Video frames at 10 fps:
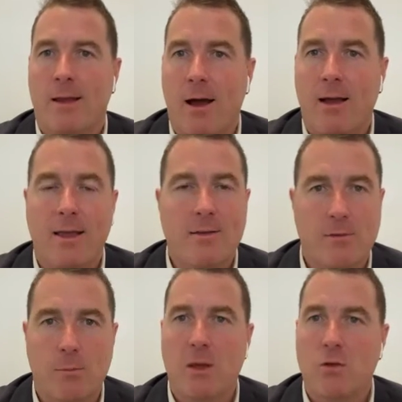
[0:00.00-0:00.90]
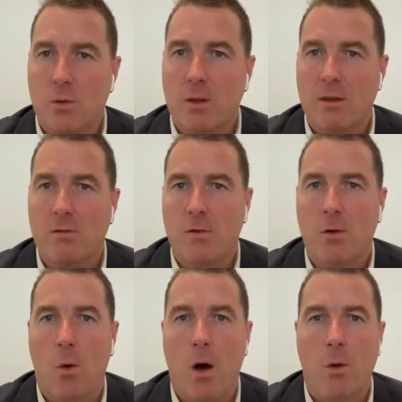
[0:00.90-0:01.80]
I guess has been doing this for
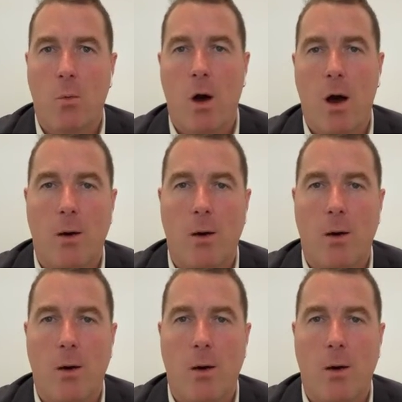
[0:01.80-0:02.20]
quite a while.